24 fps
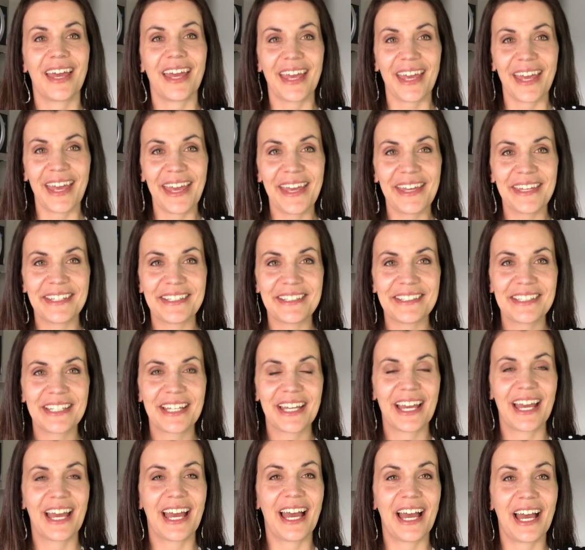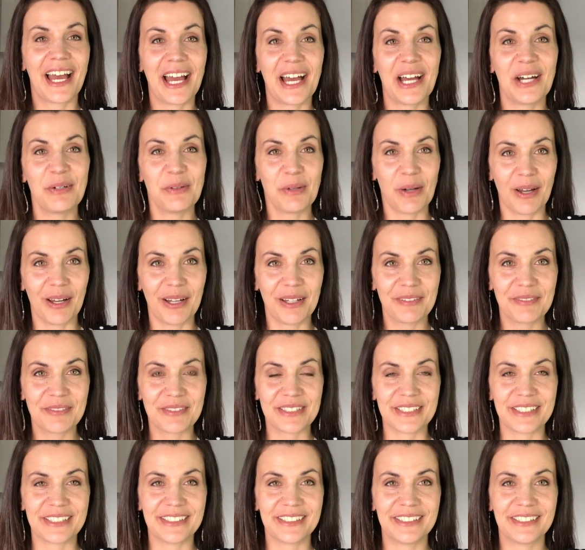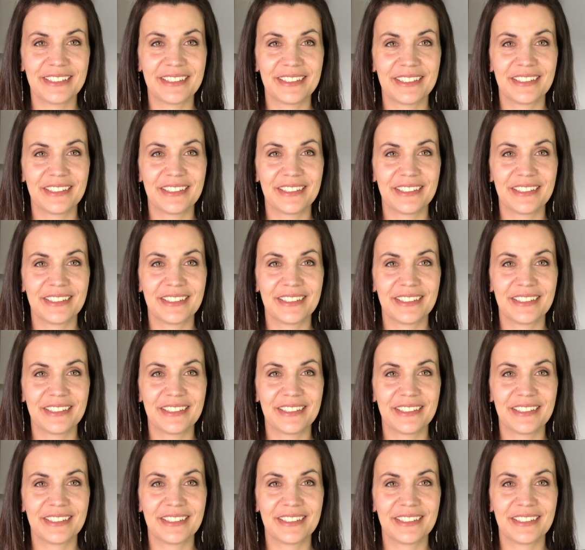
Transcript: and how often